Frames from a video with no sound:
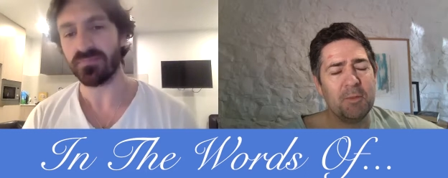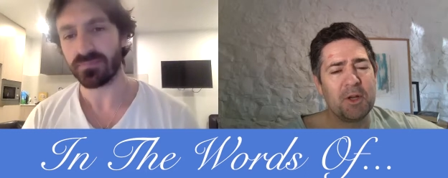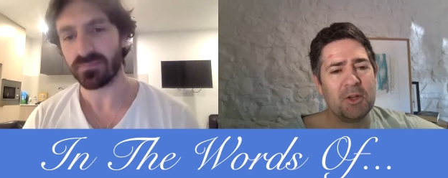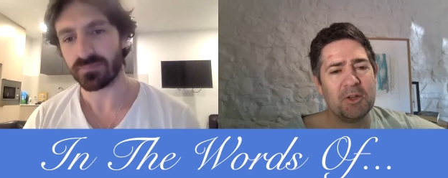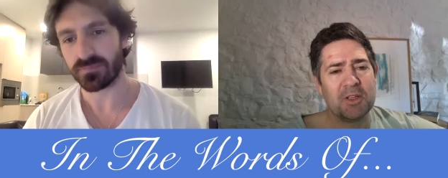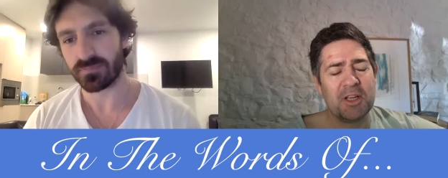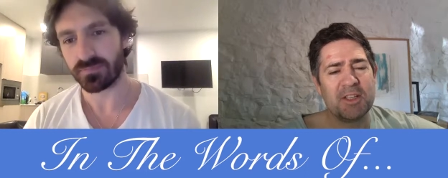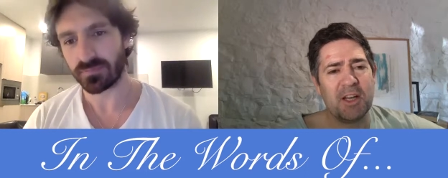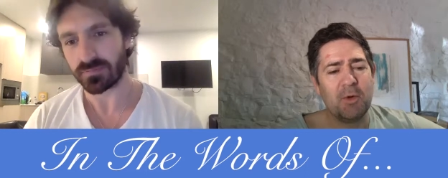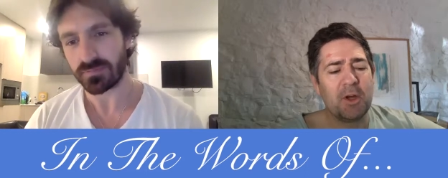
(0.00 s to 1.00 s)
Speaker 1: Because like you
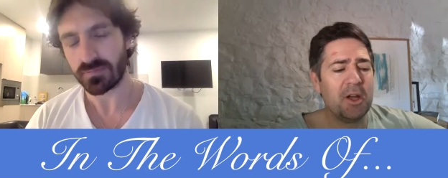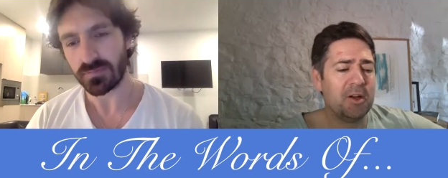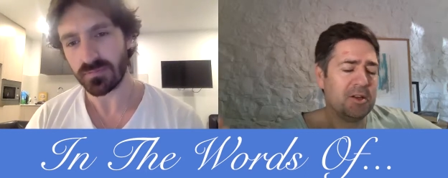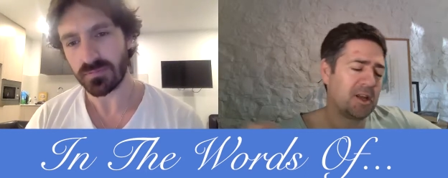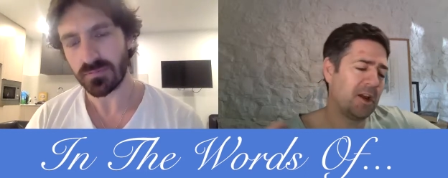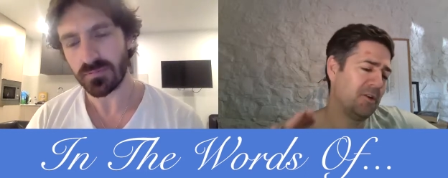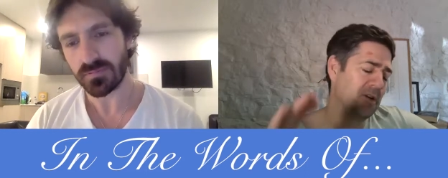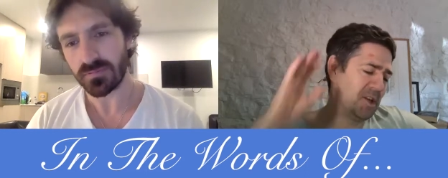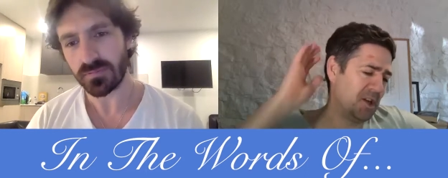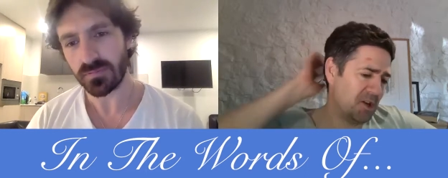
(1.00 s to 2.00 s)
say, with Kearney's
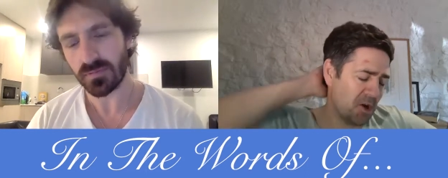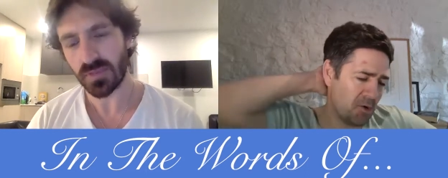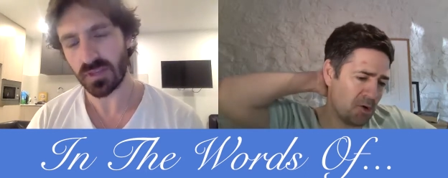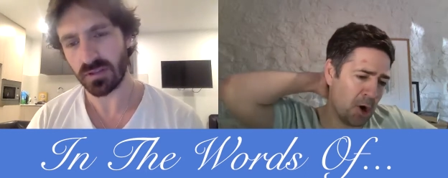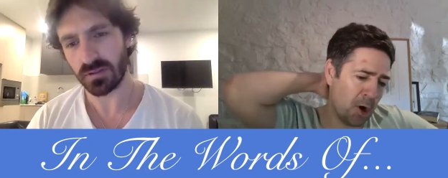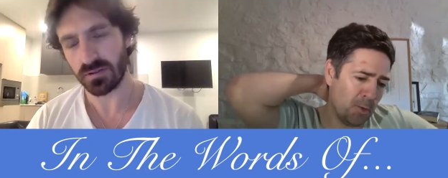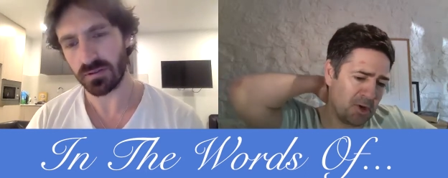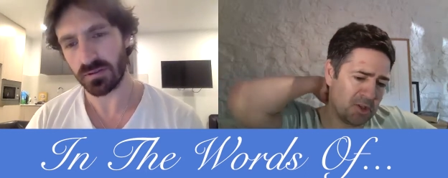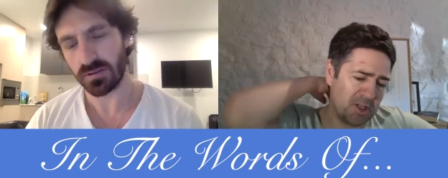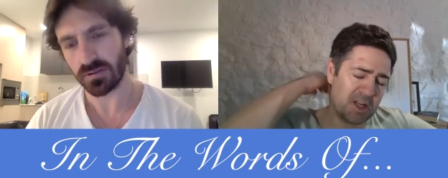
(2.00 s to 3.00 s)
character, you don't know,
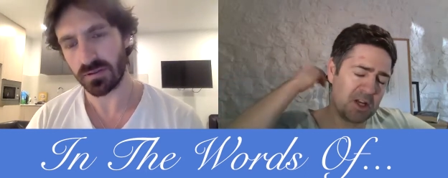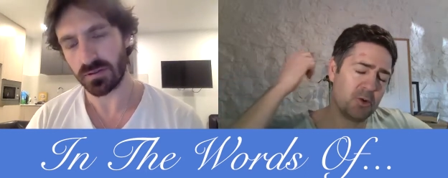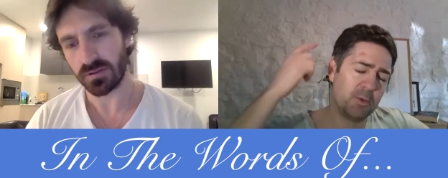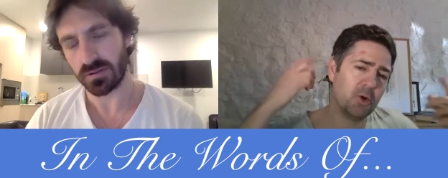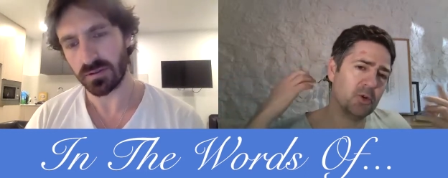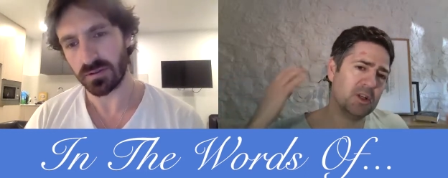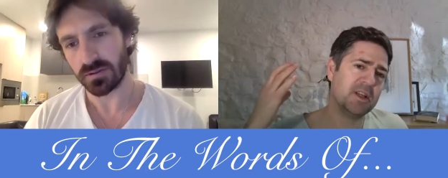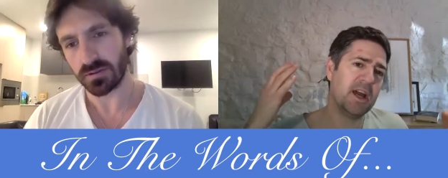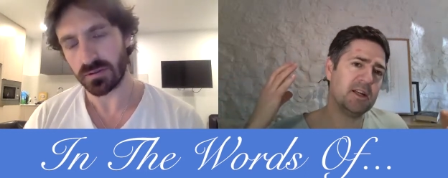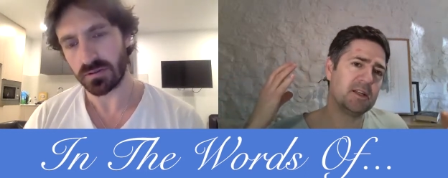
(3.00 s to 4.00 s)
because it could be all in
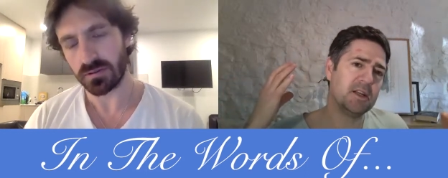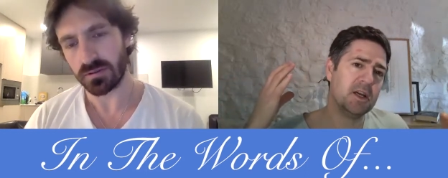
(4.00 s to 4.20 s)
his head.